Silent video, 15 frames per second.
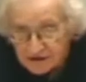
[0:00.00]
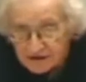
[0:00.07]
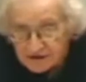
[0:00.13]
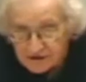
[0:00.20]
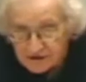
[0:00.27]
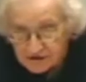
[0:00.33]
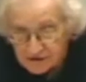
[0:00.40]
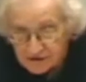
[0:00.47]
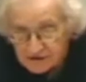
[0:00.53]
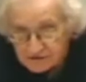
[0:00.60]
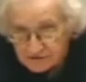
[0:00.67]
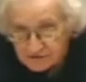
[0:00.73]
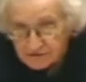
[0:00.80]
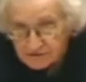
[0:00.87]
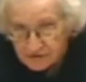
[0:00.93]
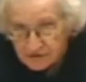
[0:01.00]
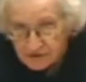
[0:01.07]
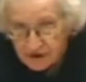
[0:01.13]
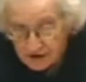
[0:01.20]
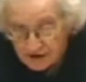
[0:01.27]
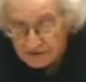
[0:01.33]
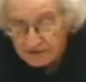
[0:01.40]
It's just
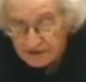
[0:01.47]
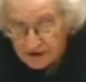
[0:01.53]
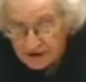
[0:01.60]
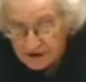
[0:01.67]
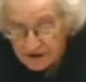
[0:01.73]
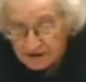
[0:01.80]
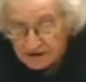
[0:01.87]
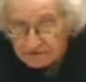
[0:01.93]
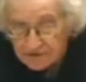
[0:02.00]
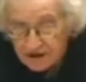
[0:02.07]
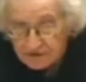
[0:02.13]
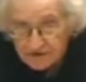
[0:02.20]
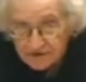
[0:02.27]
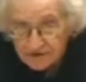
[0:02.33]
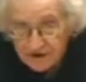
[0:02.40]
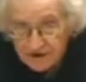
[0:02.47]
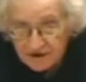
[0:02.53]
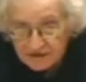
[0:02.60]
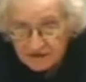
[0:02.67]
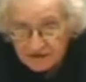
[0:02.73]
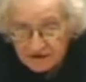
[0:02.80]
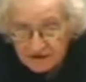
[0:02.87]
got to be properly
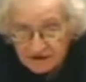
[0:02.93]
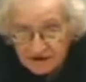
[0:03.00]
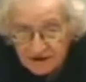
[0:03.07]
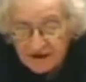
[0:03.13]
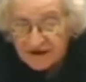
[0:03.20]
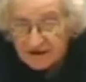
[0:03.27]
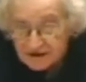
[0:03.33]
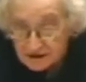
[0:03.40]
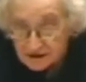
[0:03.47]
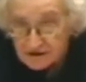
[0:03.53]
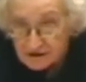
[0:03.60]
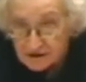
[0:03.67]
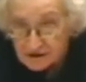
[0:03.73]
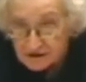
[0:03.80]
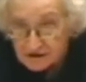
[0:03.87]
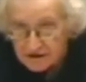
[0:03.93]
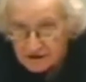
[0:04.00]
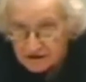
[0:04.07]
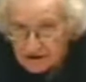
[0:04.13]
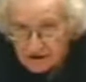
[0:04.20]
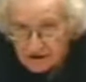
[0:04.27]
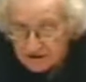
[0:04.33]
framed. And it
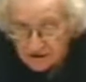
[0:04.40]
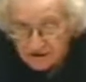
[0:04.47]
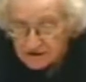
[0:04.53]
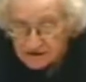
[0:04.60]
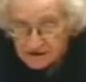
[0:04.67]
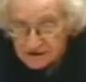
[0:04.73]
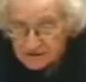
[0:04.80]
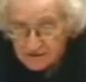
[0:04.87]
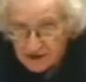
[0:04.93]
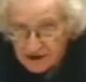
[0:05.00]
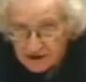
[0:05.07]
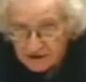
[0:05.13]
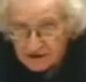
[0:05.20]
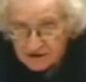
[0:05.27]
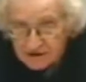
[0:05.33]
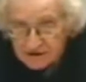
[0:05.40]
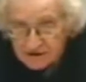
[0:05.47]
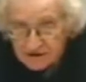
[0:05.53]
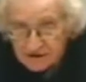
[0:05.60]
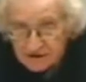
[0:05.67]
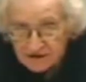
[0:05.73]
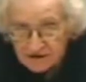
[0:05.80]
easily causes a backlash.
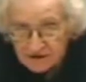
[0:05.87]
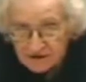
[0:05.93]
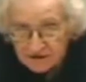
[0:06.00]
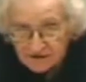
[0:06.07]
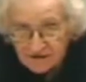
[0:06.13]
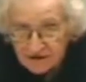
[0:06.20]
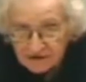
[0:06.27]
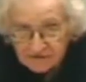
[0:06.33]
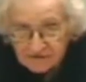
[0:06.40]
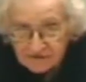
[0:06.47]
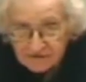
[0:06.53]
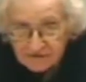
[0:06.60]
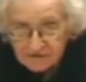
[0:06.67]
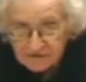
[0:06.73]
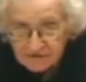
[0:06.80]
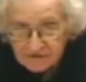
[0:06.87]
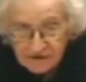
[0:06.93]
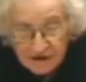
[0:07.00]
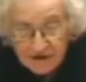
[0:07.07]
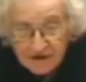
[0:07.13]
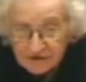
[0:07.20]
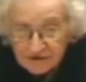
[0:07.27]
In fact, very
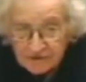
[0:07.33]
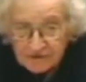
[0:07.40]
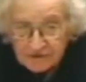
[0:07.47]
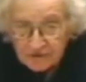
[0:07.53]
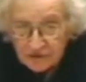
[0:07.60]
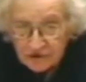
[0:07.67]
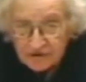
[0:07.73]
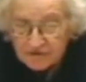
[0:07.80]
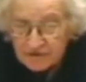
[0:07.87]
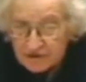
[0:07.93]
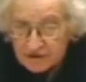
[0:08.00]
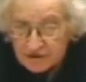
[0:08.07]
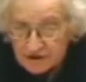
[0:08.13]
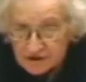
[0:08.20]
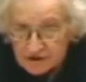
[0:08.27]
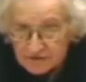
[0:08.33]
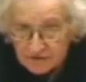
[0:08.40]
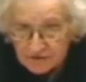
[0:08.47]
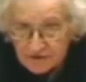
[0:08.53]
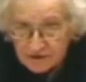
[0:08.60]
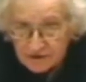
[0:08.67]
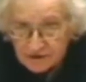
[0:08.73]
often, broad BDS
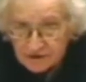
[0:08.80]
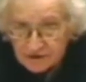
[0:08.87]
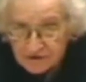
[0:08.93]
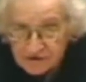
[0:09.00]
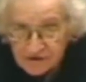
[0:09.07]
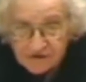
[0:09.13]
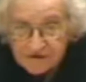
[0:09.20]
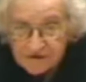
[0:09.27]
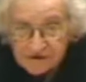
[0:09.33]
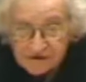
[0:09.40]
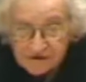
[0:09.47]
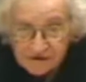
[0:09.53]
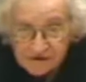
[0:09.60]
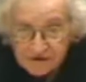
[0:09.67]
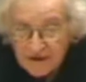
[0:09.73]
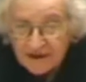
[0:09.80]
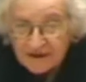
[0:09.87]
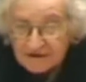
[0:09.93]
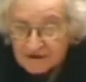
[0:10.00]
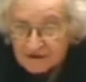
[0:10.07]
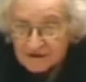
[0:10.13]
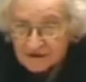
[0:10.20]
proposals have just
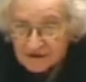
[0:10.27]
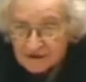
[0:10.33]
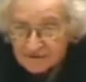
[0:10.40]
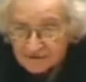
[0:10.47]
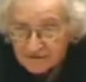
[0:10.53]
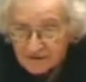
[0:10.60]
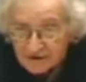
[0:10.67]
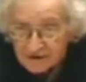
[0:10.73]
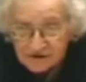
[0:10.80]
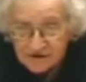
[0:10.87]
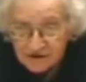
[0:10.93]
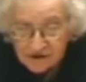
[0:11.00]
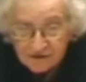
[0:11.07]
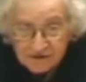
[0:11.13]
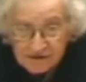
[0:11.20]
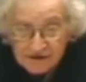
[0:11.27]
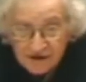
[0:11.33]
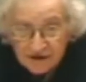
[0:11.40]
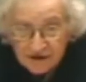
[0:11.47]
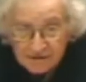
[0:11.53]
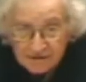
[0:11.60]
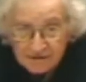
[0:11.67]
strengthened jingoist
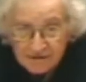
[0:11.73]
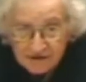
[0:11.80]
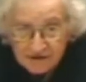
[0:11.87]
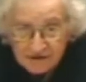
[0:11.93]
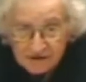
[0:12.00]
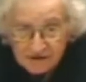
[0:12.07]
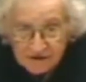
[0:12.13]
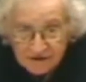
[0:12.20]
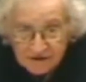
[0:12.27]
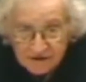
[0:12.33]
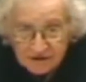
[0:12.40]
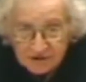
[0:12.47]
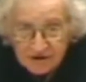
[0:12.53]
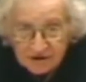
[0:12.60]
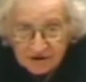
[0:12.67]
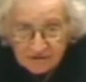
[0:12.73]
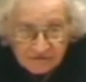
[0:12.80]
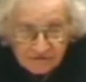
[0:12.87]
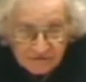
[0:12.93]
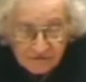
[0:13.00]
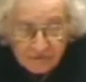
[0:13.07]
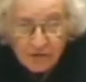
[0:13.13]
elements who
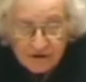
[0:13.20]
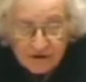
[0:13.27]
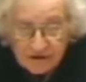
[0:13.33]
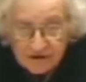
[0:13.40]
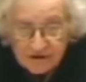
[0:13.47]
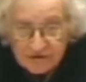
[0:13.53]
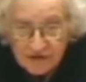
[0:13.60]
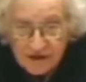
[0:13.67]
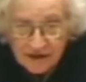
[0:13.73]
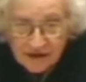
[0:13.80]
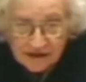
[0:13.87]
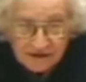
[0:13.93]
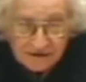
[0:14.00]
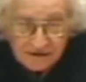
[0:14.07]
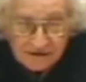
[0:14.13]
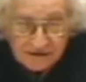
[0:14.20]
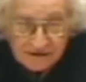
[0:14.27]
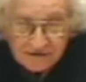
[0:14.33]
can point to the fact that,